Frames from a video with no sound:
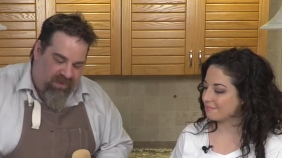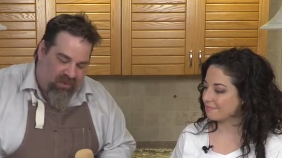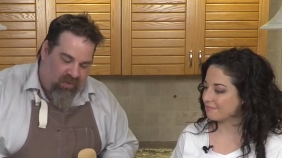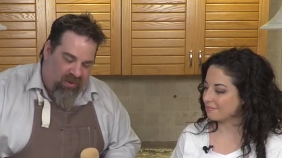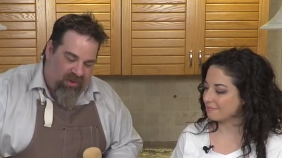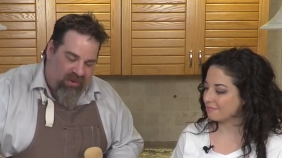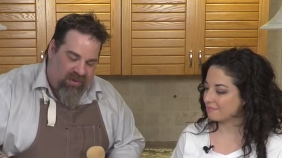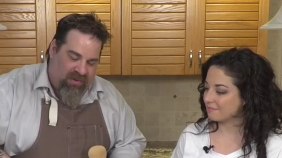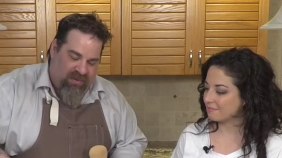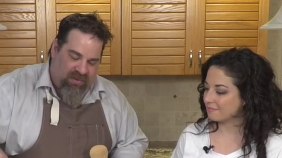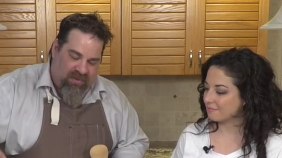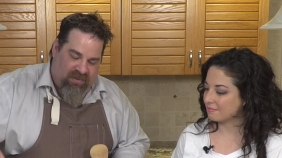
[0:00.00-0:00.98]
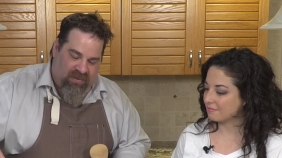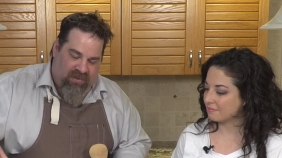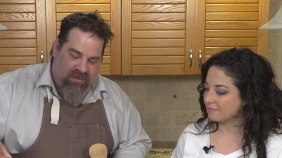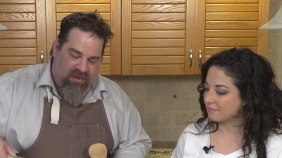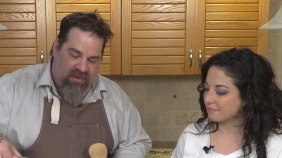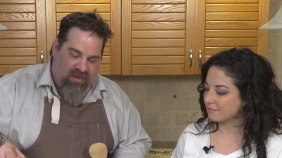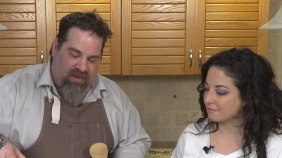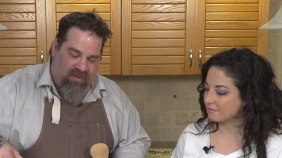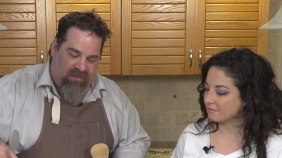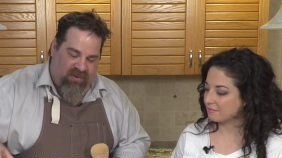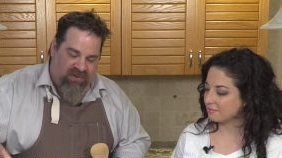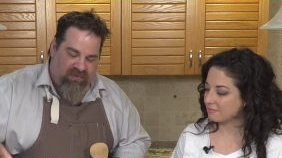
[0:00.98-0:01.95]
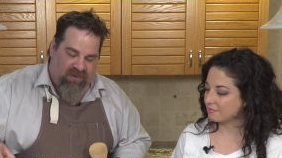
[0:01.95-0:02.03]
Speaker 1: bit of oil in
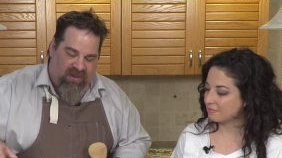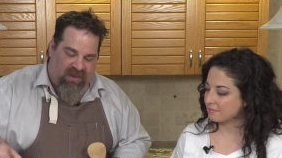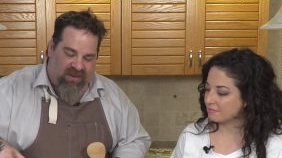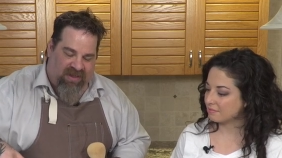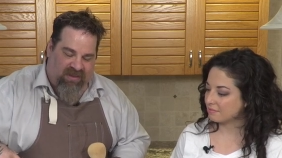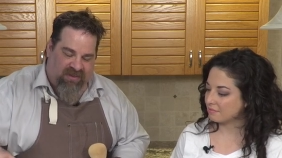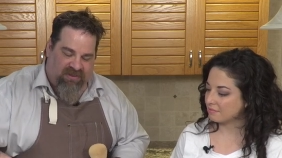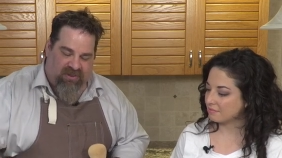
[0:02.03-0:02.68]
because we're going to lightly